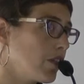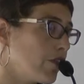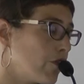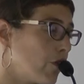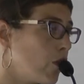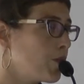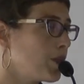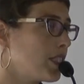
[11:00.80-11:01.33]

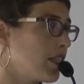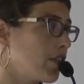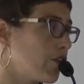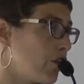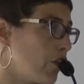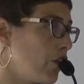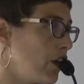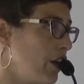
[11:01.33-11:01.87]
informative
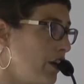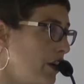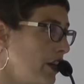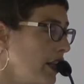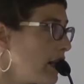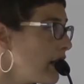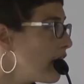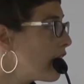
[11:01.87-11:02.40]
for
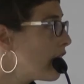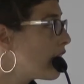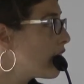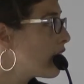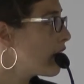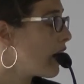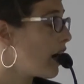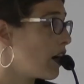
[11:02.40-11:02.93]
learning
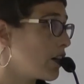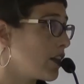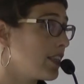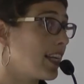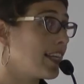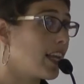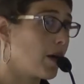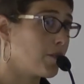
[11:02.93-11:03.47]
are the
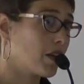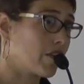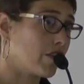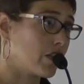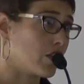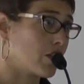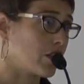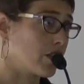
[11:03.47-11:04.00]
dynamic
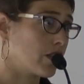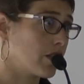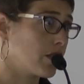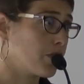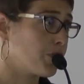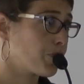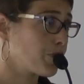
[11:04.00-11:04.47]
features.